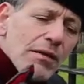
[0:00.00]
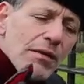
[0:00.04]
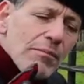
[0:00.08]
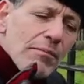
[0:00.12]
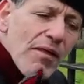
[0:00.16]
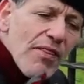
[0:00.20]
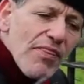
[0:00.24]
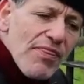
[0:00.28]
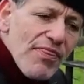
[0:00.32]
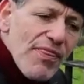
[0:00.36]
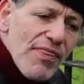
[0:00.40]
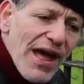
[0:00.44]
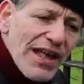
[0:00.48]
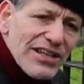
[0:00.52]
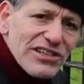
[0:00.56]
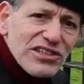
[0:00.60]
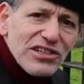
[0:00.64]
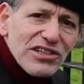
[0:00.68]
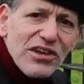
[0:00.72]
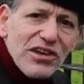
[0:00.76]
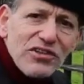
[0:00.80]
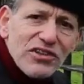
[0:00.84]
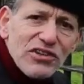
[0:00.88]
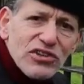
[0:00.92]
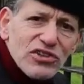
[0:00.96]
But that's
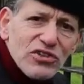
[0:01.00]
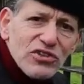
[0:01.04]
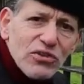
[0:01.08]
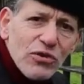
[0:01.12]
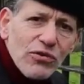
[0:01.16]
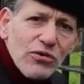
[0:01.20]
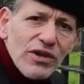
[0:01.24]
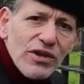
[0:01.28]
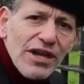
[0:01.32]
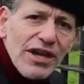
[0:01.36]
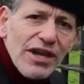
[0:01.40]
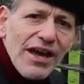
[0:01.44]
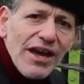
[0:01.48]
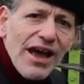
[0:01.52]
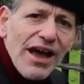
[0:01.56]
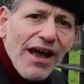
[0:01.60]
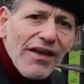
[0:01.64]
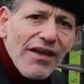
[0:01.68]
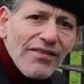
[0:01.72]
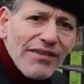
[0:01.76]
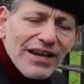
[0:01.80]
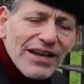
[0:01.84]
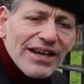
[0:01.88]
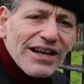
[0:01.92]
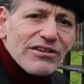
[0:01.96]
another story,
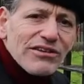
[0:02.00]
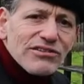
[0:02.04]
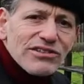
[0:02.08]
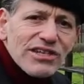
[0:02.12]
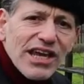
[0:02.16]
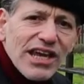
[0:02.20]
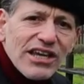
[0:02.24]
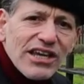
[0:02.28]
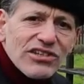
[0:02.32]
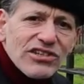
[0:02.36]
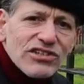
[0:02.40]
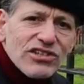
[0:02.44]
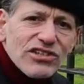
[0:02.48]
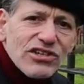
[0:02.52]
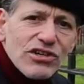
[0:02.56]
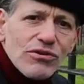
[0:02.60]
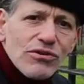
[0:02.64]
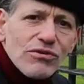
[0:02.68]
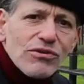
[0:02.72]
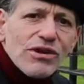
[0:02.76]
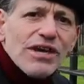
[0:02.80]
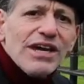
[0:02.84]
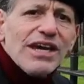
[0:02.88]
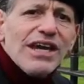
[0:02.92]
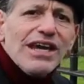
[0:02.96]
and that I'll take to
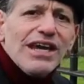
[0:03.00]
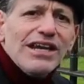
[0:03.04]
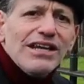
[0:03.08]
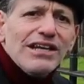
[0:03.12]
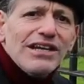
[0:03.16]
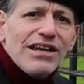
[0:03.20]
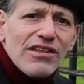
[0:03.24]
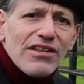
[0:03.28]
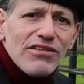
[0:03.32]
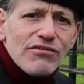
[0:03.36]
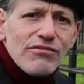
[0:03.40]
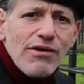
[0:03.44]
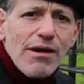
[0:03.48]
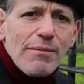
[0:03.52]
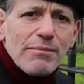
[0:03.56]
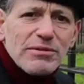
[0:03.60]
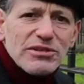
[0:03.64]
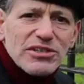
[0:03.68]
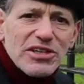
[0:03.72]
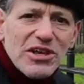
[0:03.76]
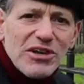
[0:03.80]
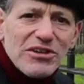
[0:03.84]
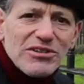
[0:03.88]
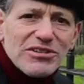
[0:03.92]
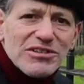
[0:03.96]
you in another
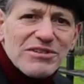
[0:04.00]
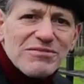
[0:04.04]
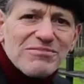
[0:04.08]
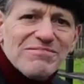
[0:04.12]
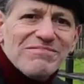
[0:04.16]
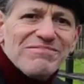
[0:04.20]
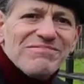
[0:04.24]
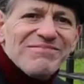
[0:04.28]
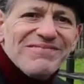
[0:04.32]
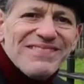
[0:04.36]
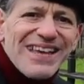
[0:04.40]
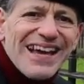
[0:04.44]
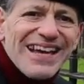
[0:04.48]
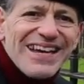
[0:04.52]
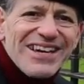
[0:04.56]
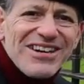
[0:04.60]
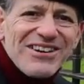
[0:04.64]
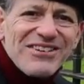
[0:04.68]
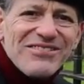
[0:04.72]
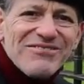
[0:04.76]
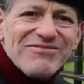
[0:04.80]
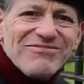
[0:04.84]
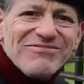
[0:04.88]
episode. Thank you.